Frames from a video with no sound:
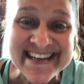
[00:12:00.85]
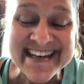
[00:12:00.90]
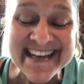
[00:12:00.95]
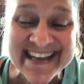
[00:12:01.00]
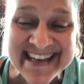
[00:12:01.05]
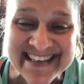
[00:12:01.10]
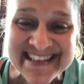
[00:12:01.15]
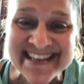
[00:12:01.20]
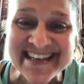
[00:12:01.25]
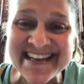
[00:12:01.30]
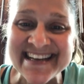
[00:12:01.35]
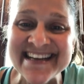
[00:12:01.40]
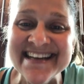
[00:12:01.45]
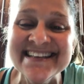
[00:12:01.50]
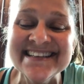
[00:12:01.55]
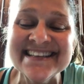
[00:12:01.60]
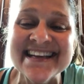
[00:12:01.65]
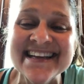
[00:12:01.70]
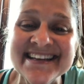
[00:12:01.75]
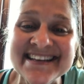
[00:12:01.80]
It is. It
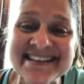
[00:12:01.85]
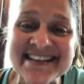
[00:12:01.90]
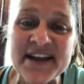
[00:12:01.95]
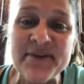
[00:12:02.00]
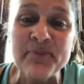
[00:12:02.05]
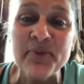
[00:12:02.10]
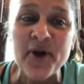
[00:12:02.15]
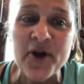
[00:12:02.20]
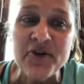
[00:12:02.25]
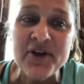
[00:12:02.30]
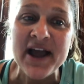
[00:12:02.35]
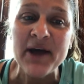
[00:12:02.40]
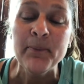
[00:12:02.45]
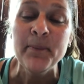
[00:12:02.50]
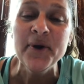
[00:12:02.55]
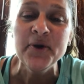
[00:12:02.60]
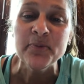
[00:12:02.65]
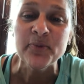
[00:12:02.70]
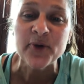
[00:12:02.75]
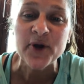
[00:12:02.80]
is. It is a pronoun.
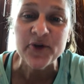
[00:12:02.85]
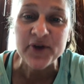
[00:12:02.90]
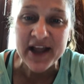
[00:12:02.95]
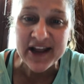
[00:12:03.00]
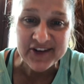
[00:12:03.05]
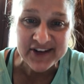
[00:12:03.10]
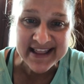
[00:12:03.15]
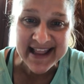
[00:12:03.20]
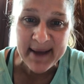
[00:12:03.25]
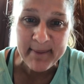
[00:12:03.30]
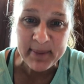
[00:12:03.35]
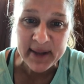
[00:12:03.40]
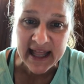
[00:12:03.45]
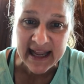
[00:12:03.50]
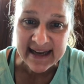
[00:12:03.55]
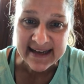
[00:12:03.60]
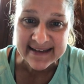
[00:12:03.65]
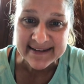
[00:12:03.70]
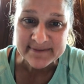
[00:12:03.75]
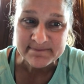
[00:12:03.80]
Put pronoun in that
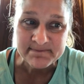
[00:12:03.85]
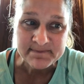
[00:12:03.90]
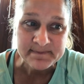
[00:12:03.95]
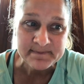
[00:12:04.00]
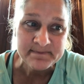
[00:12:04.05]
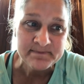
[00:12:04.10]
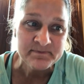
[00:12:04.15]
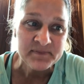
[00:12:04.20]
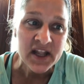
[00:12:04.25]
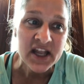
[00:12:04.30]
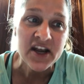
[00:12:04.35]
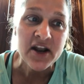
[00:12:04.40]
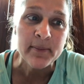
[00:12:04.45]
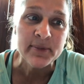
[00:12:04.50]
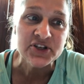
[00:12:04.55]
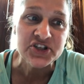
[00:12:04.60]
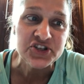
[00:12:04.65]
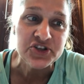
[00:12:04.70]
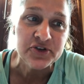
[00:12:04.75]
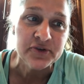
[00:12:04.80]
blank. Number
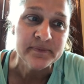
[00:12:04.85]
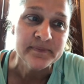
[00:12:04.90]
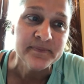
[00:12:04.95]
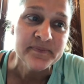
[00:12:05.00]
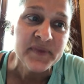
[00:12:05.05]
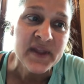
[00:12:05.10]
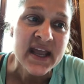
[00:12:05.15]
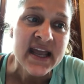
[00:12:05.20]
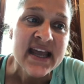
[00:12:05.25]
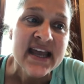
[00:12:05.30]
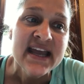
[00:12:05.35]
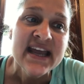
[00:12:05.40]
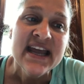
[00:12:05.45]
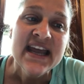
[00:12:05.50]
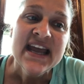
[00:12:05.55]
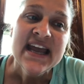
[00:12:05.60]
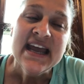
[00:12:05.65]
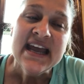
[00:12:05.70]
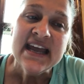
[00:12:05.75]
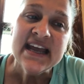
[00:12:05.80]
2,
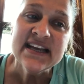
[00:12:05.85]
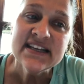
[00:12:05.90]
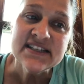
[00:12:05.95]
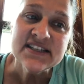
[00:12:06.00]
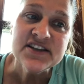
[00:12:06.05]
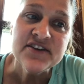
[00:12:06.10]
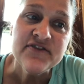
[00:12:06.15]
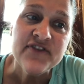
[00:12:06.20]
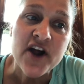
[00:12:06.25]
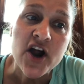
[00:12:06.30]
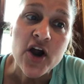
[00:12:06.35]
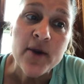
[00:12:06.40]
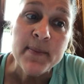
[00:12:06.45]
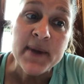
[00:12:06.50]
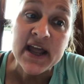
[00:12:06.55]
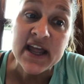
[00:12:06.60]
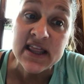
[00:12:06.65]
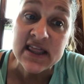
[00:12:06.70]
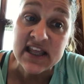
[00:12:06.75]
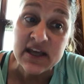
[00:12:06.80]
is the verb
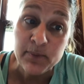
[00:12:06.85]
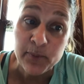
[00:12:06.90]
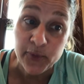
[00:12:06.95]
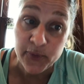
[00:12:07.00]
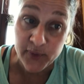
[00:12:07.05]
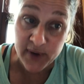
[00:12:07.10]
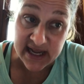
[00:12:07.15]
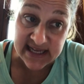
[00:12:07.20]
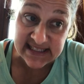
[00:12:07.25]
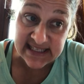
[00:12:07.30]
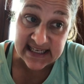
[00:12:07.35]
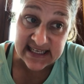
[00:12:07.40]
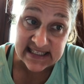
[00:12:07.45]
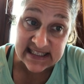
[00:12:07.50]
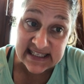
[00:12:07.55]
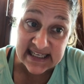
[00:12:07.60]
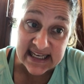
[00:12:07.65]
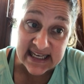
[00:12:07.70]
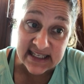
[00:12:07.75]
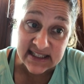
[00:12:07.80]
in the present
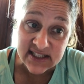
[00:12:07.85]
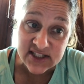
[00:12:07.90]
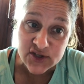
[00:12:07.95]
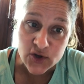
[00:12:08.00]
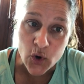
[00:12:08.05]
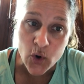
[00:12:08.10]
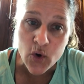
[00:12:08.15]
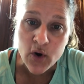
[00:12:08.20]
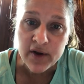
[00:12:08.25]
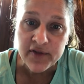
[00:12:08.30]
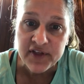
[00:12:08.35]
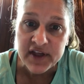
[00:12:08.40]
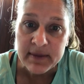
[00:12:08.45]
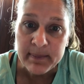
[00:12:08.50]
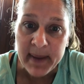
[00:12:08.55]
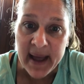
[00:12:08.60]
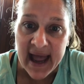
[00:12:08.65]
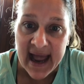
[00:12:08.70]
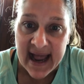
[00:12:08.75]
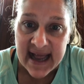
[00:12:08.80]
tense or the
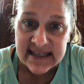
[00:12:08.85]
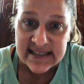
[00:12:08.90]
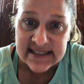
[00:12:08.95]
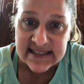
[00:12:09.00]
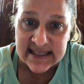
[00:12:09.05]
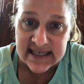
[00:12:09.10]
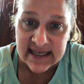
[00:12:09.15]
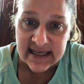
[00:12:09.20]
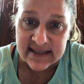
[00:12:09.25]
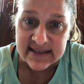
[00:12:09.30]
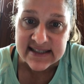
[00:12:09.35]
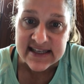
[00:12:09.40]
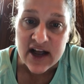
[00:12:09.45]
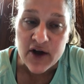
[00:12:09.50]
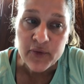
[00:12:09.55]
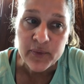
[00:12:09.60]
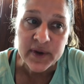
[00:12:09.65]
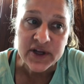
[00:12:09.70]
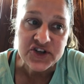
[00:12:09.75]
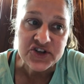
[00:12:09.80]
past tense?
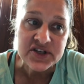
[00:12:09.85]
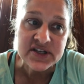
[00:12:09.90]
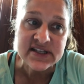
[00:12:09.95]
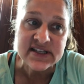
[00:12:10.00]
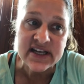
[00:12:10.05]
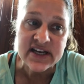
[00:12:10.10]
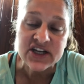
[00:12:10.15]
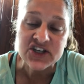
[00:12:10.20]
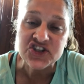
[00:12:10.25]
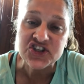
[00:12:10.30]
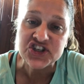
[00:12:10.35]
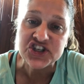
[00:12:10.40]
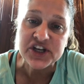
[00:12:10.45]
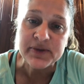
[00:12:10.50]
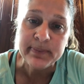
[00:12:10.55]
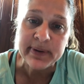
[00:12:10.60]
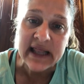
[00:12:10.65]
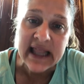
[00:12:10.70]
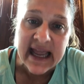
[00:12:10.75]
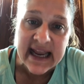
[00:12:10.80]
I'll read you the sentence. She
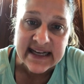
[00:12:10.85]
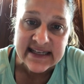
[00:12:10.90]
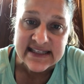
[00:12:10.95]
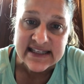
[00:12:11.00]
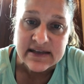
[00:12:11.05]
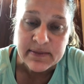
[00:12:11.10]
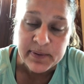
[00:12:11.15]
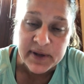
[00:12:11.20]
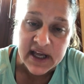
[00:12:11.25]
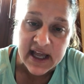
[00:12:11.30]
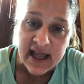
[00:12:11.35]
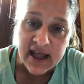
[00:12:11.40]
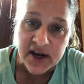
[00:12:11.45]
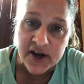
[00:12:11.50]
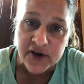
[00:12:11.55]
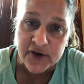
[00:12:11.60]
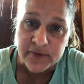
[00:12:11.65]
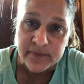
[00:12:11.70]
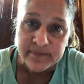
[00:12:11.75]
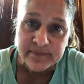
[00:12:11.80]
plays the
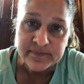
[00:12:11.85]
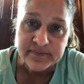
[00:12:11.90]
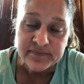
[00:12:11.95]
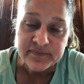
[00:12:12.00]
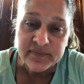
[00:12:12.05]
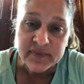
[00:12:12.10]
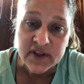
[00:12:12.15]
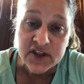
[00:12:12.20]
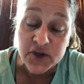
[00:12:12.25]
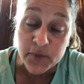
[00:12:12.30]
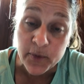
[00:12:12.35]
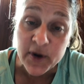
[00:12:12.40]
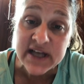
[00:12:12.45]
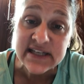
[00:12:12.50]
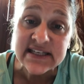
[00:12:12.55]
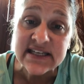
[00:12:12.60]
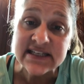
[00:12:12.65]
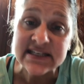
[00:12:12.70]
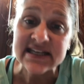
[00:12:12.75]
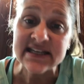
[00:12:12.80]
piano. The
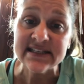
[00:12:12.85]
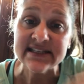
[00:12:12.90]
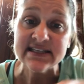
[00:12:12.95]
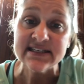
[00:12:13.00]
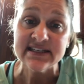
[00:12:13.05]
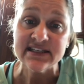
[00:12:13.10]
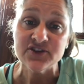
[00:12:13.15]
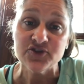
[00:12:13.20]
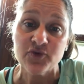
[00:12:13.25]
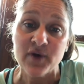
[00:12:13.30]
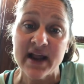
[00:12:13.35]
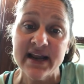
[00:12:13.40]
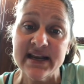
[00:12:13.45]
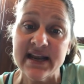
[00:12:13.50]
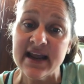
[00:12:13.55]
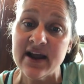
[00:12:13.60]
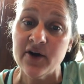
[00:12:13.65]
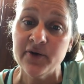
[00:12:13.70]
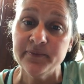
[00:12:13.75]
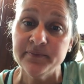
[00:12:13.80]
present tense is it's right
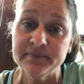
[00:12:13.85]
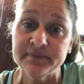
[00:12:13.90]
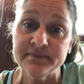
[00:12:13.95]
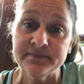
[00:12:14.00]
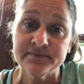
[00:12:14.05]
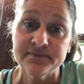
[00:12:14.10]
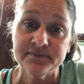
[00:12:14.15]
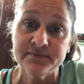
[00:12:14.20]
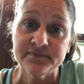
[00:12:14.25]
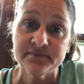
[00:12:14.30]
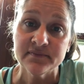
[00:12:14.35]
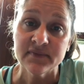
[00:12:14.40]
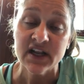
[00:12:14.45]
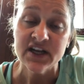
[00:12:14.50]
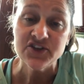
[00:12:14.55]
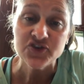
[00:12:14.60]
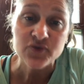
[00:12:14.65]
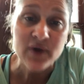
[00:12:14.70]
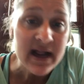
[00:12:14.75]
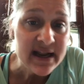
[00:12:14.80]
now.
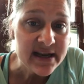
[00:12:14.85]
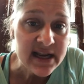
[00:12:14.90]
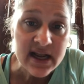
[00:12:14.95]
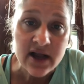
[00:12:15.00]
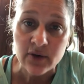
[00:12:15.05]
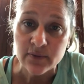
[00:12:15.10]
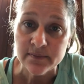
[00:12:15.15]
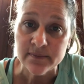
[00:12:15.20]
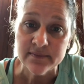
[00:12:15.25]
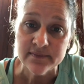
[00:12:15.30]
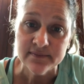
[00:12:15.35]
It's right now.